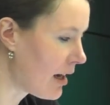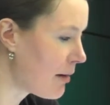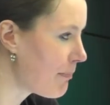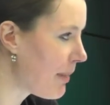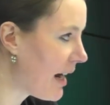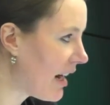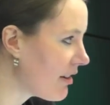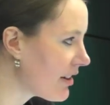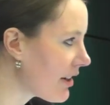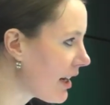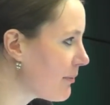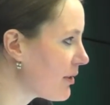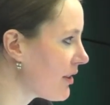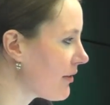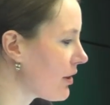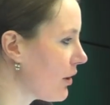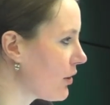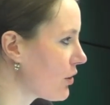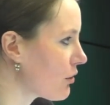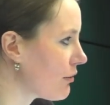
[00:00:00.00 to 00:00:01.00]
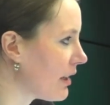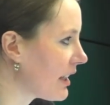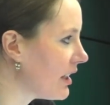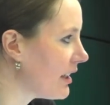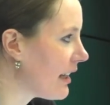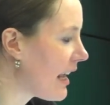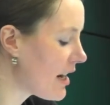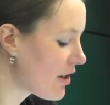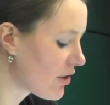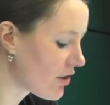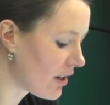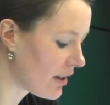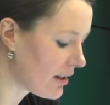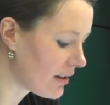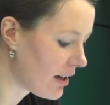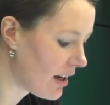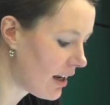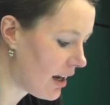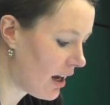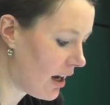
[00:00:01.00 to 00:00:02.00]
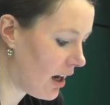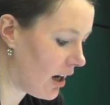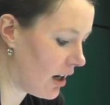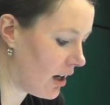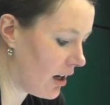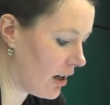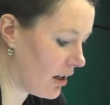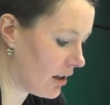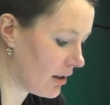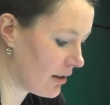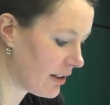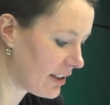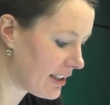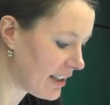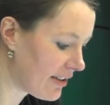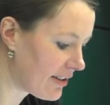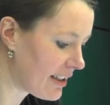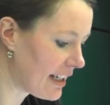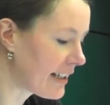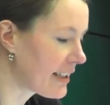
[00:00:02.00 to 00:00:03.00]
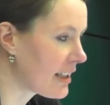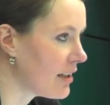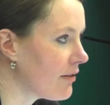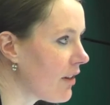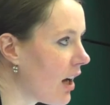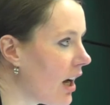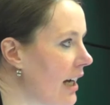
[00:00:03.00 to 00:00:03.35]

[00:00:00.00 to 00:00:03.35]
Paradigms of social regulation are the distinctive